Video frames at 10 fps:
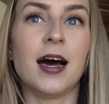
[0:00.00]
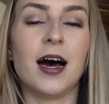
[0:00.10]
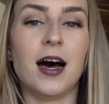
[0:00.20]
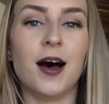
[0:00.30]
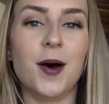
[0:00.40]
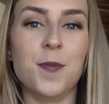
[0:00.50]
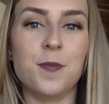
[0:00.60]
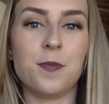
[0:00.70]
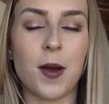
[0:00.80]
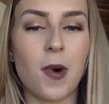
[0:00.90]

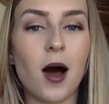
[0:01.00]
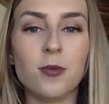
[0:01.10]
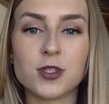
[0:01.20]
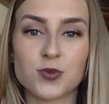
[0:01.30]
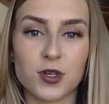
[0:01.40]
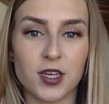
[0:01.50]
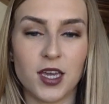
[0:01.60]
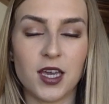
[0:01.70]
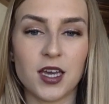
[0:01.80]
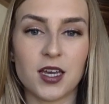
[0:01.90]
My mom was
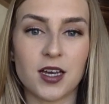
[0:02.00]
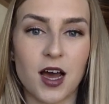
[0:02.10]
really